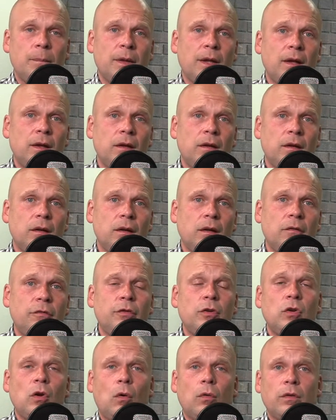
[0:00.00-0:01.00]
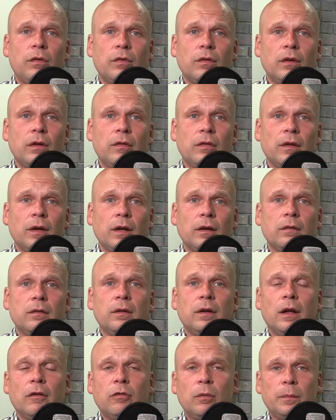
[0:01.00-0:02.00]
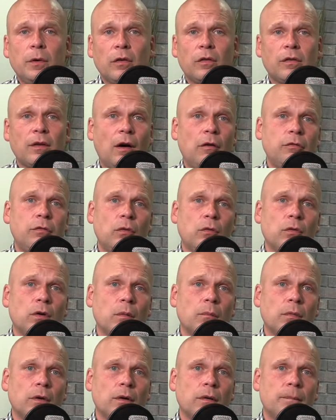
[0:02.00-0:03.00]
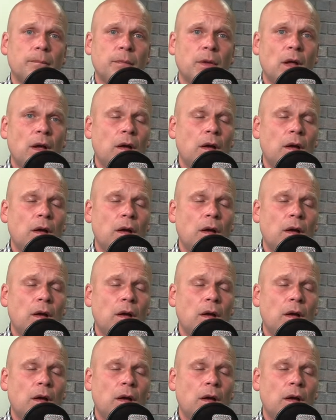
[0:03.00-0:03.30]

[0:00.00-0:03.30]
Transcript: And if you notice anything, give them your cell phone number.